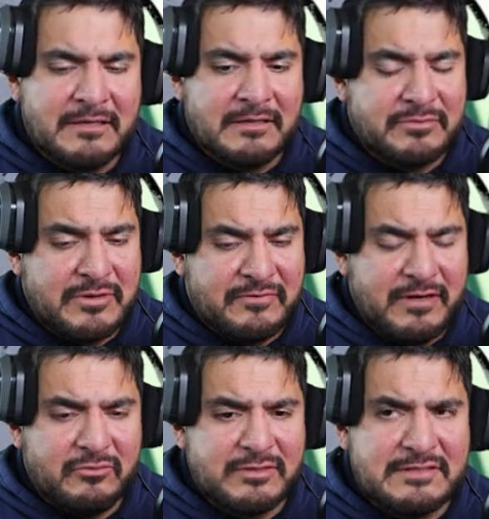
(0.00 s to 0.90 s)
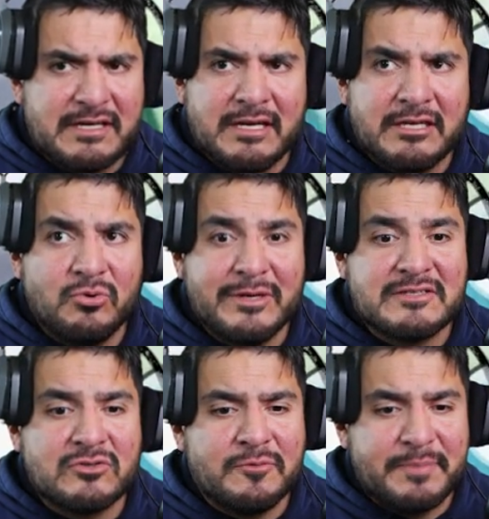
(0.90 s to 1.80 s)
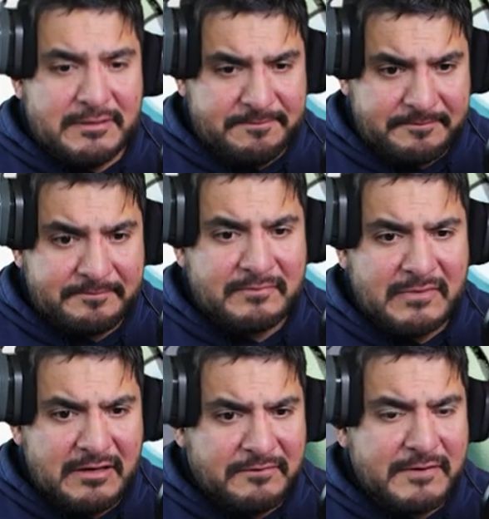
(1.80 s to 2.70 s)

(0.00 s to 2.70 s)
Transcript: Like my friend would say, you is stupid if